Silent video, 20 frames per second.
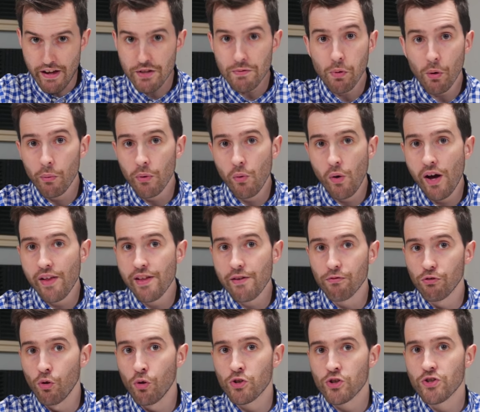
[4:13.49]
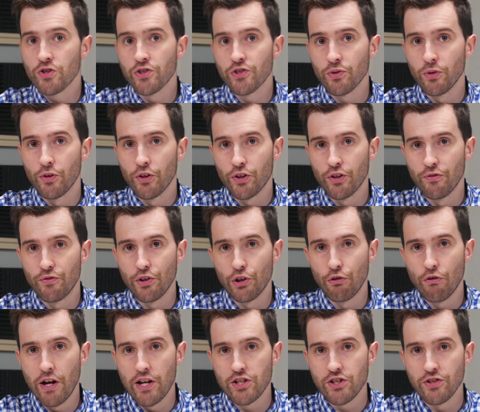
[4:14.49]
that's probably why they've launched this auto
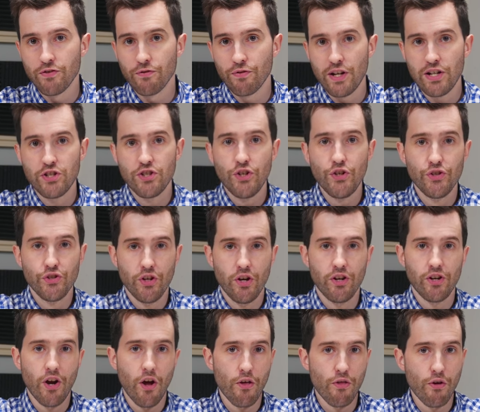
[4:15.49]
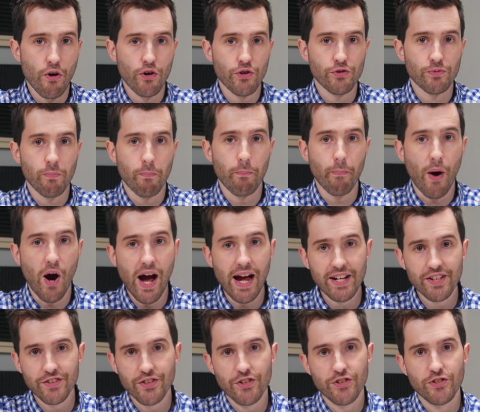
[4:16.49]
configuration feature. So, you know, those
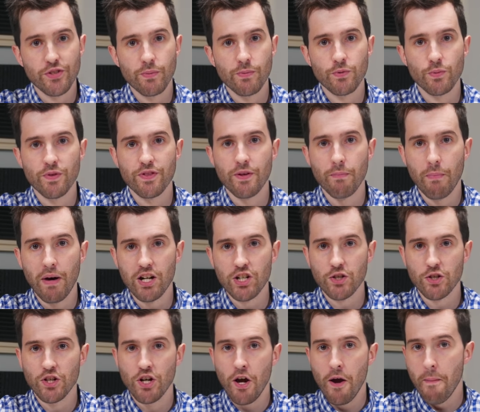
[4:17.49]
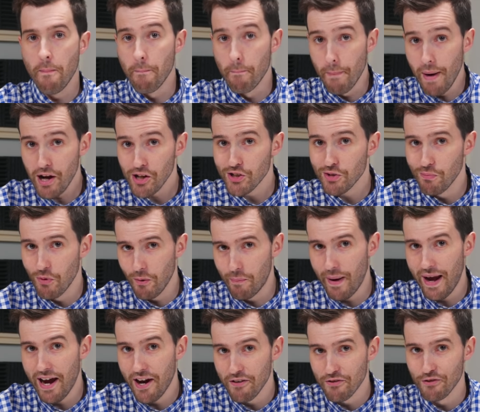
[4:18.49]
buying systems with the much, much more
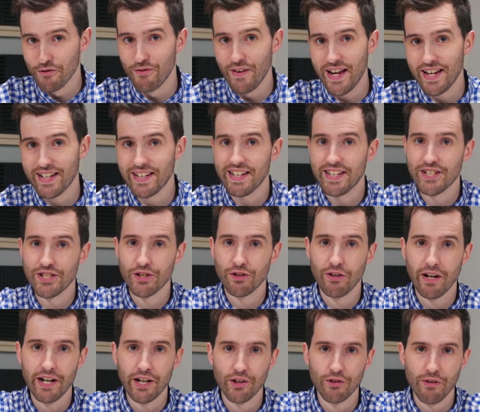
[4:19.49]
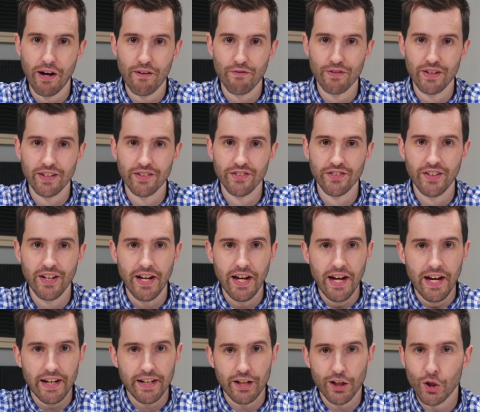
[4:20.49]
powerful Vega integrated graphics
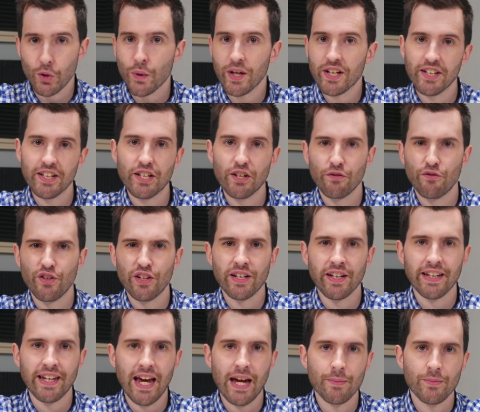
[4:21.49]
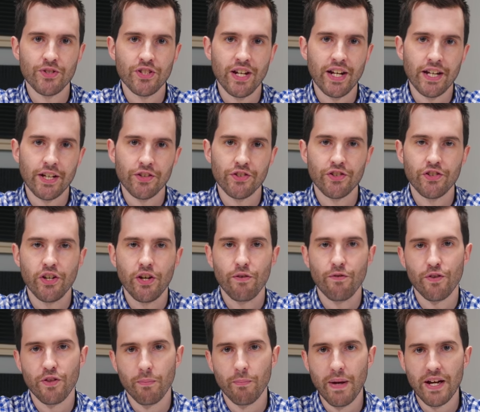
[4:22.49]
can quickly configure game settings
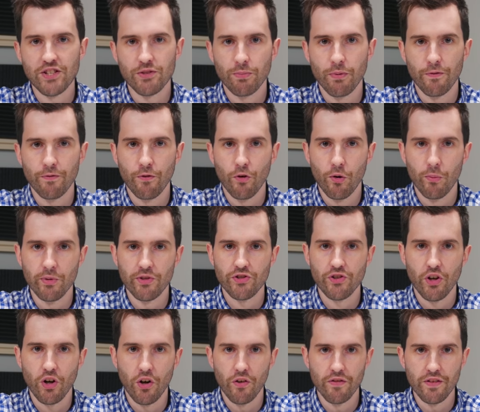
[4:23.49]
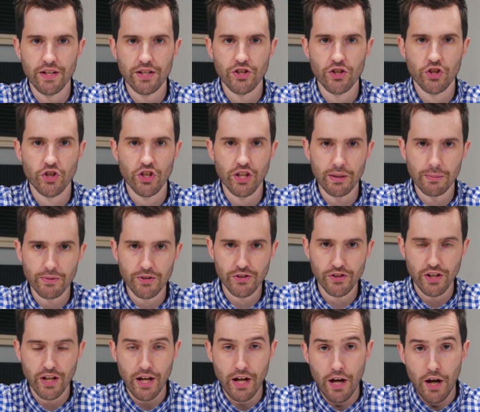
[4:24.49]
for the best performance on these
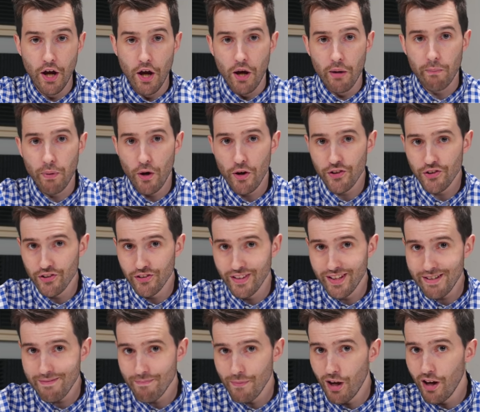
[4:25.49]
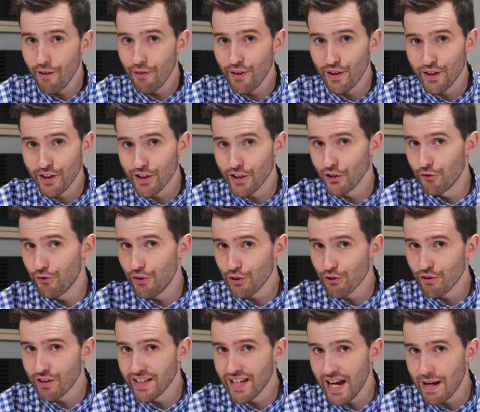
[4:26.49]
chips. Personally, I think
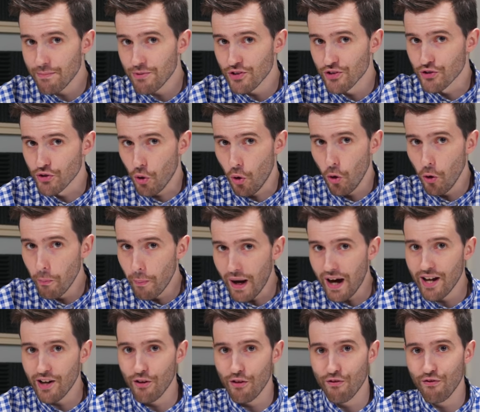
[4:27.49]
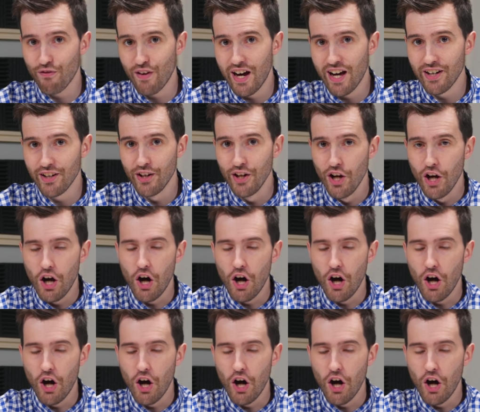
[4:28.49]
configuring games is all part of the fun